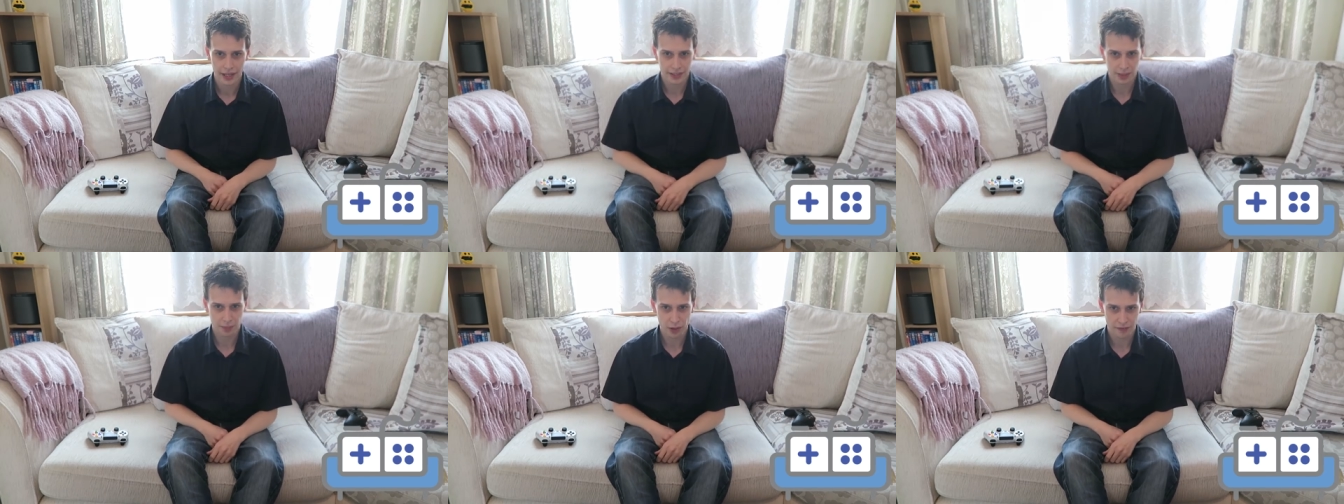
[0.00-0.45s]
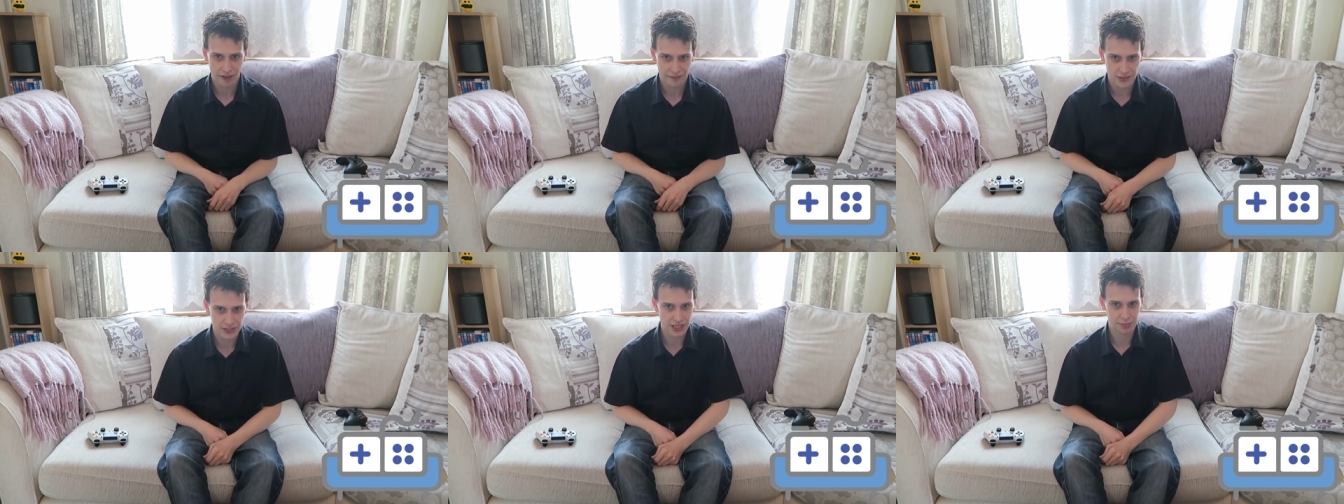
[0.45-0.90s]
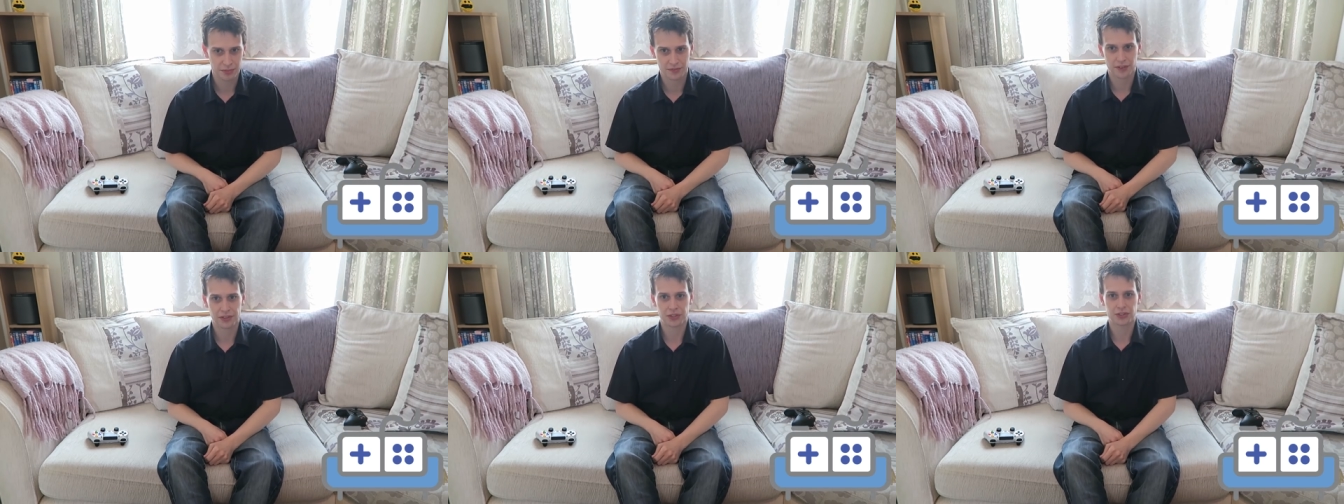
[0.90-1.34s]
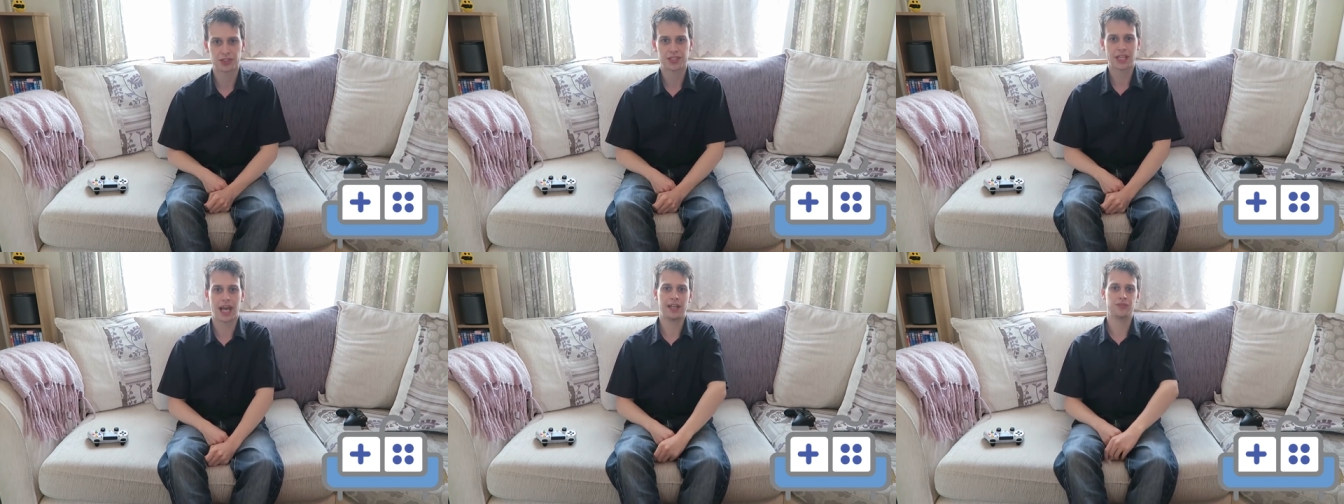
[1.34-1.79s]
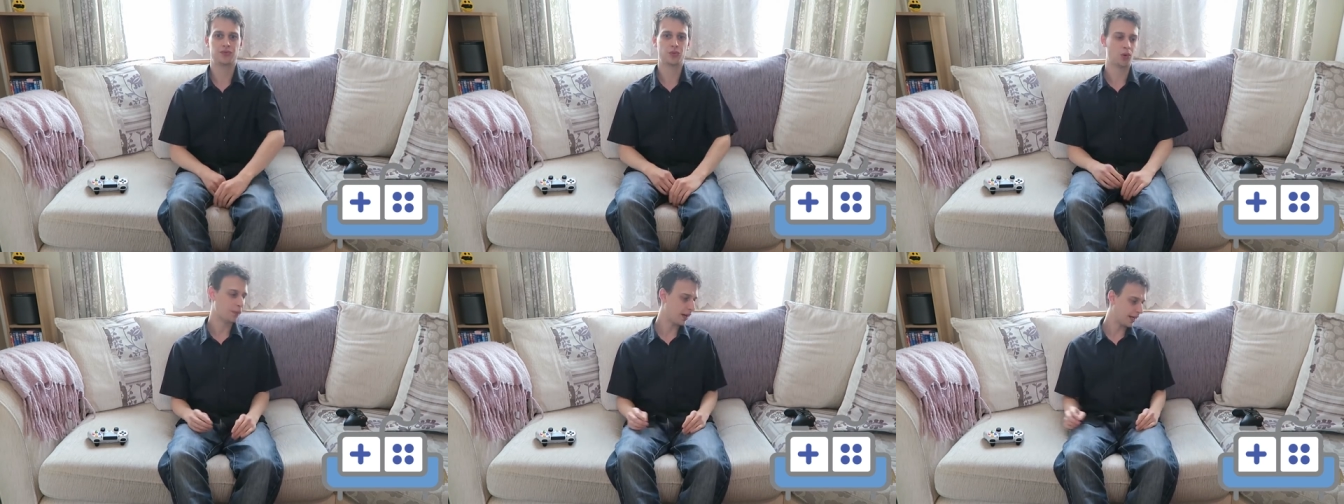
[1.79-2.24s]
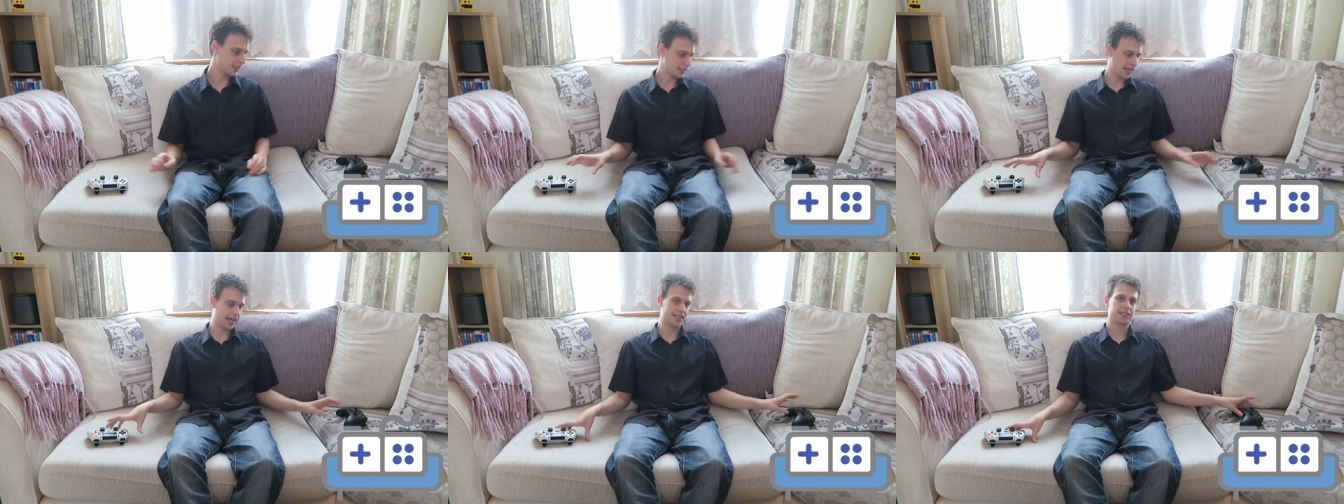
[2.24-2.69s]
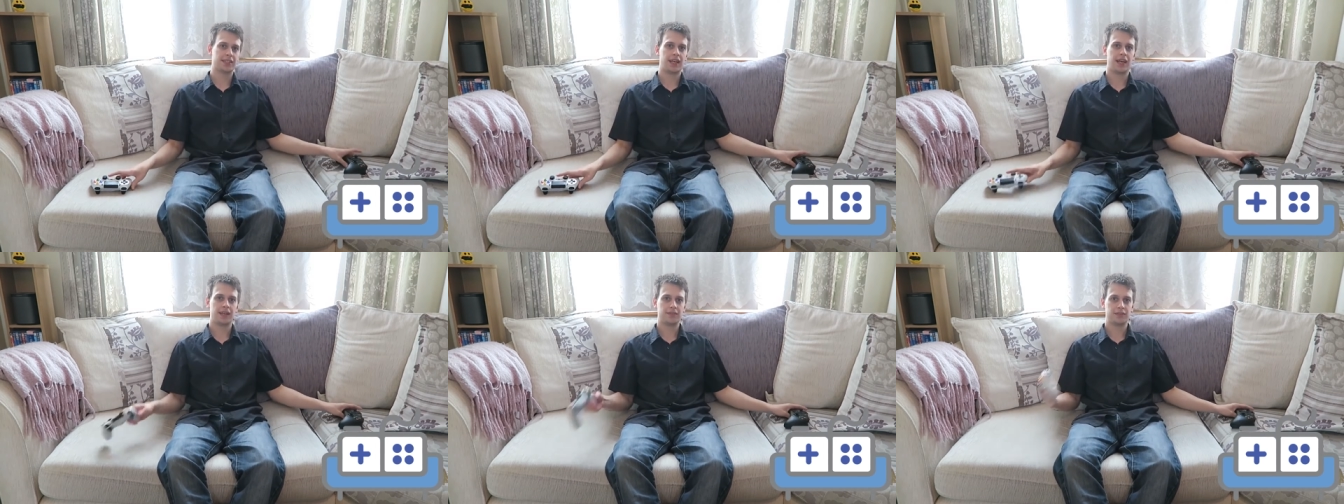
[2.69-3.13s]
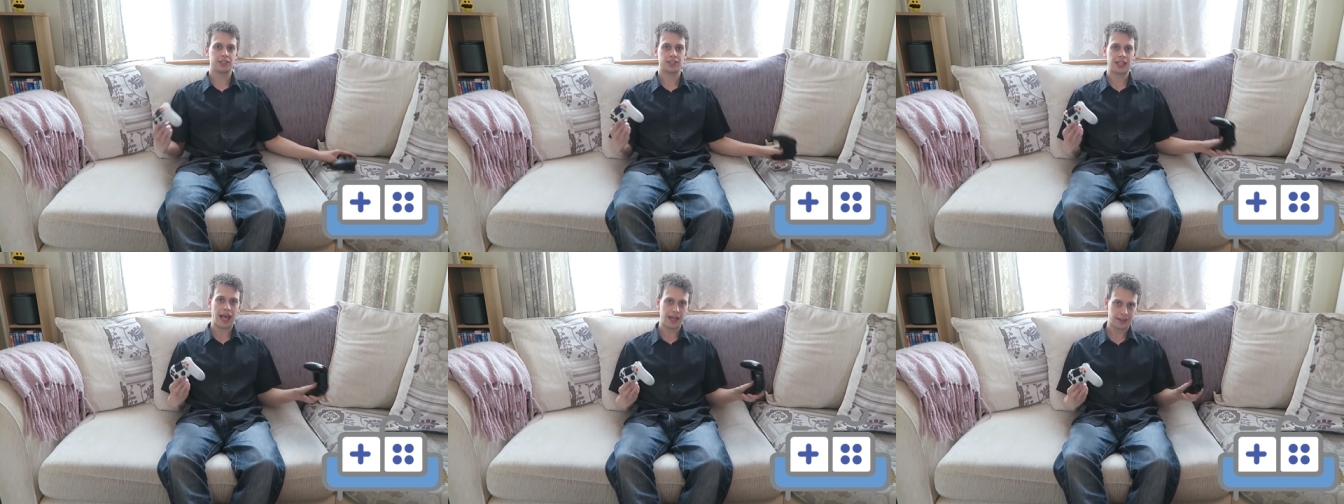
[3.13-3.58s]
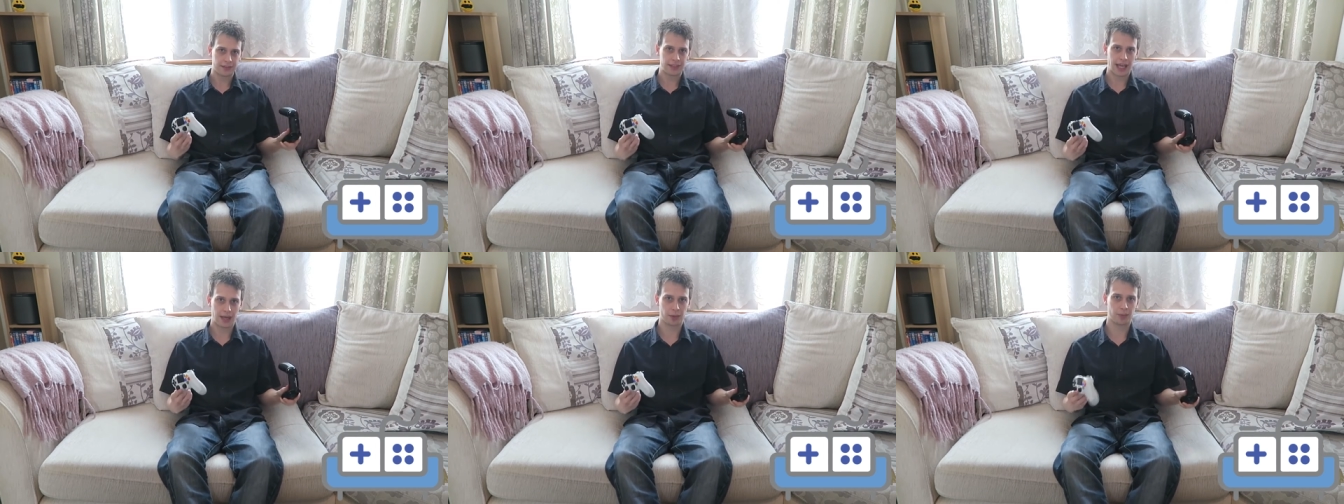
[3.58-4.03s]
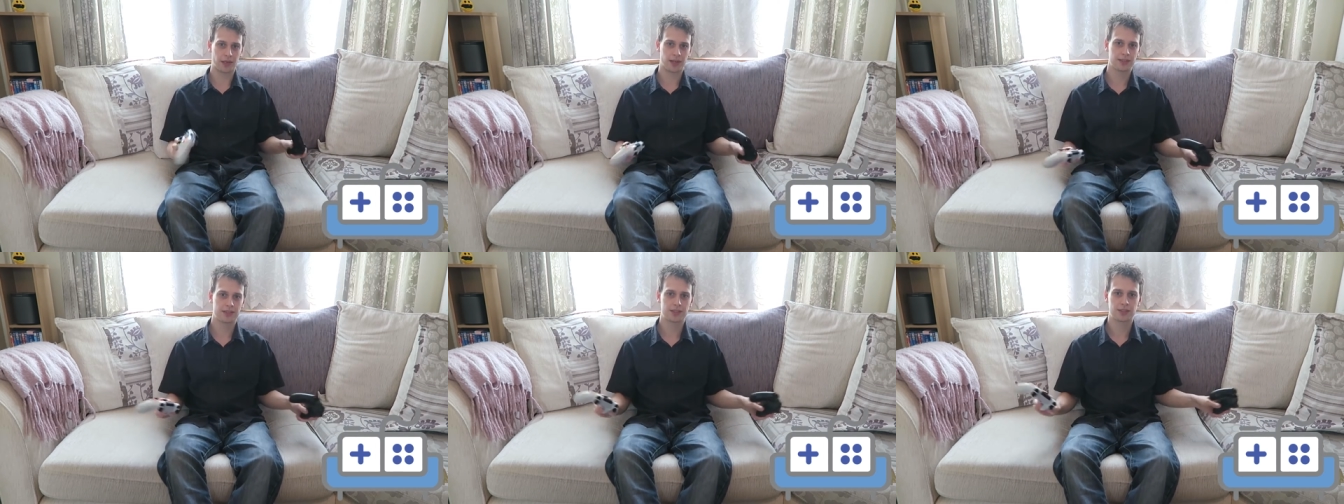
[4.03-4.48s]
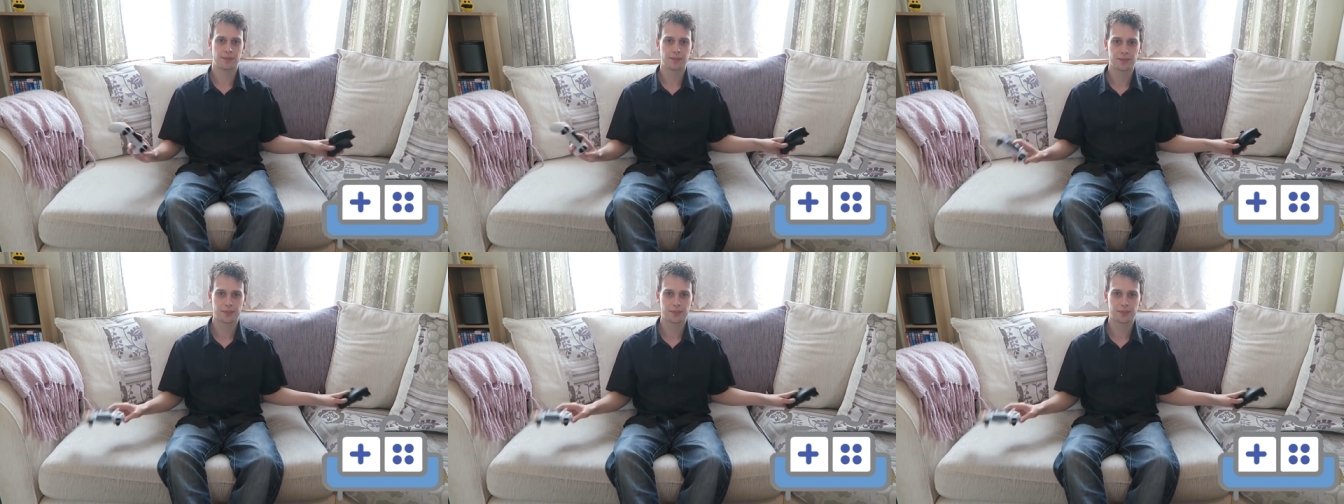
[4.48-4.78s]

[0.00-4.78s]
they both have the same advantages and drawbacks as their standard counterparts.